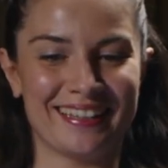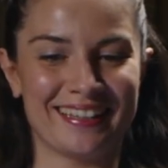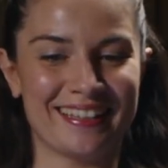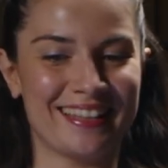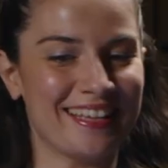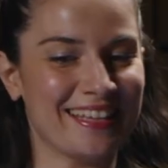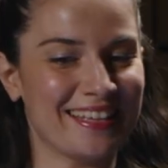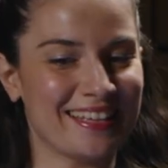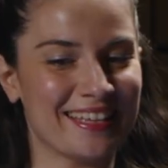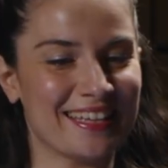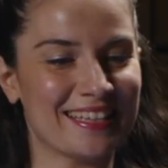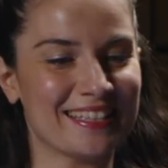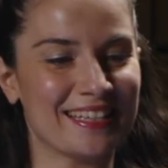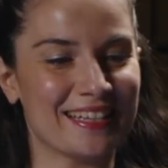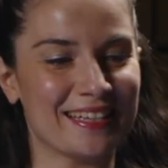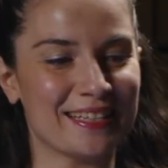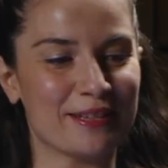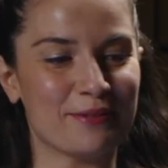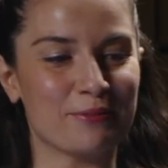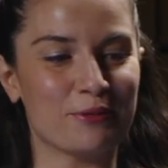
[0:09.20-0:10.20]
I think
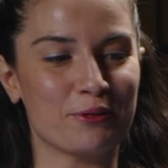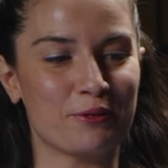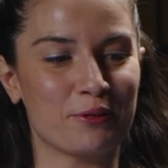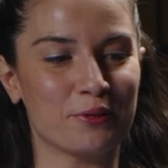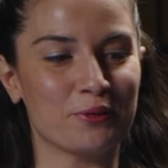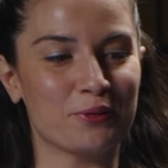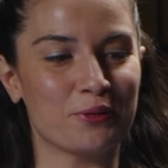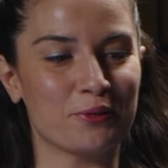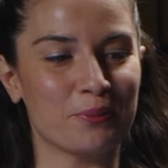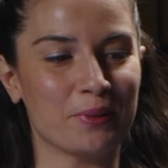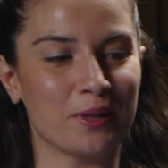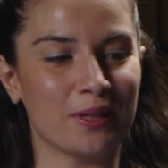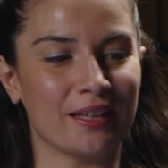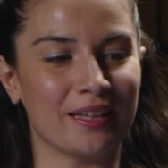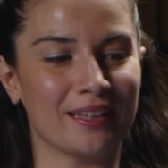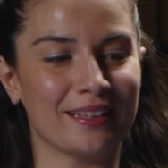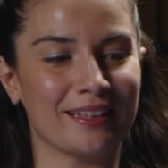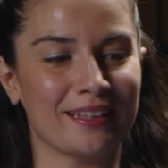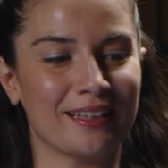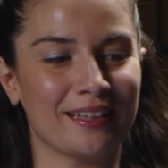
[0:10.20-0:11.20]
yesterday someone wrote to me
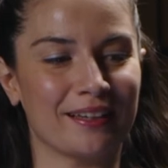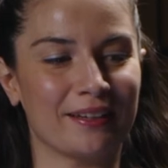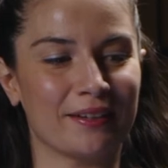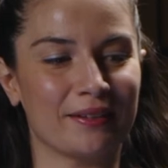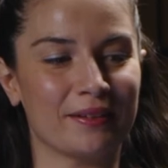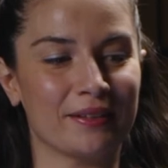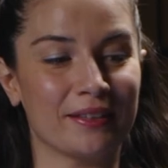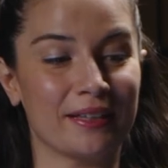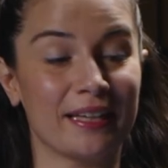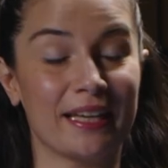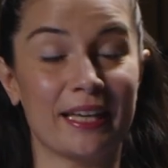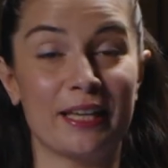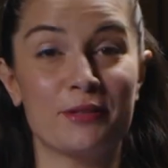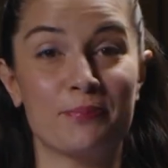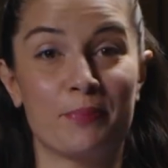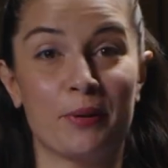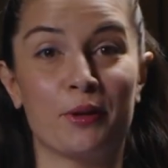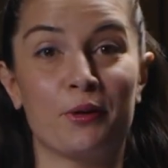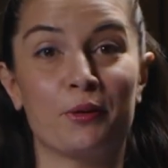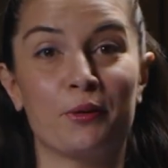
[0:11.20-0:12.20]
that
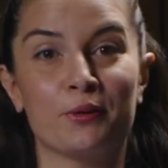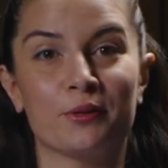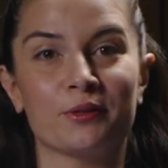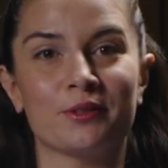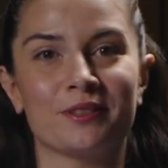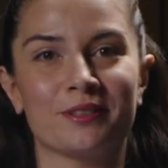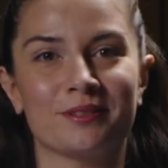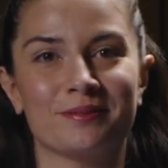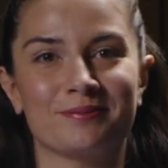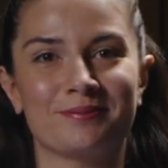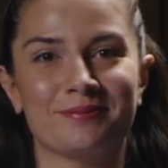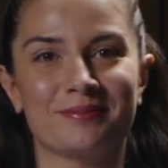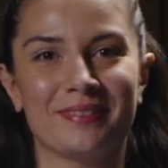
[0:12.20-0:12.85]
he's been hooked